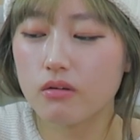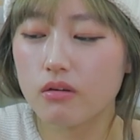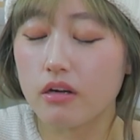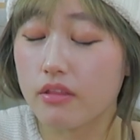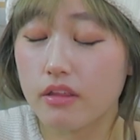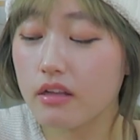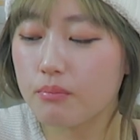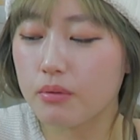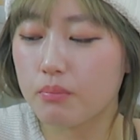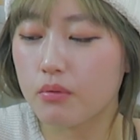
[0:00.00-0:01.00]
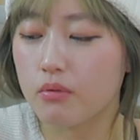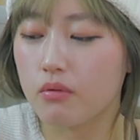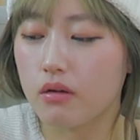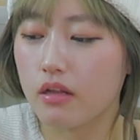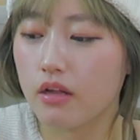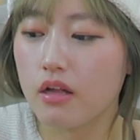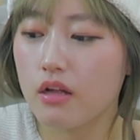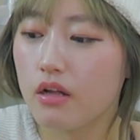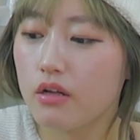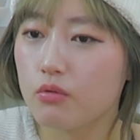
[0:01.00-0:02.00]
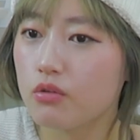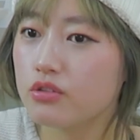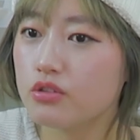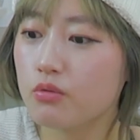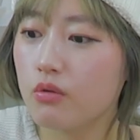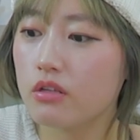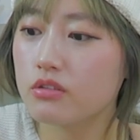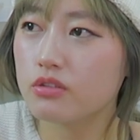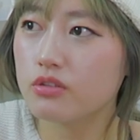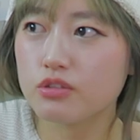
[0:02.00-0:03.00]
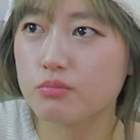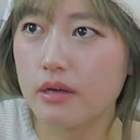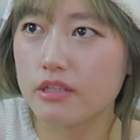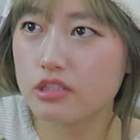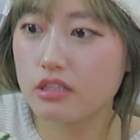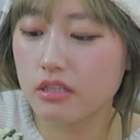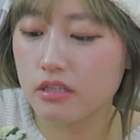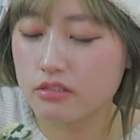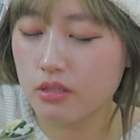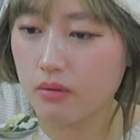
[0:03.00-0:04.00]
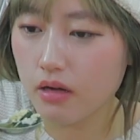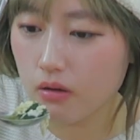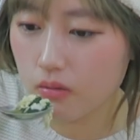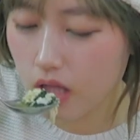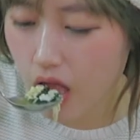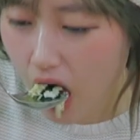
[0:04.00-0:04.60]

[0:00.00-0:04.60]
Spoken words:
Or I think people want. Like, wouldn't you want to use magic and somehow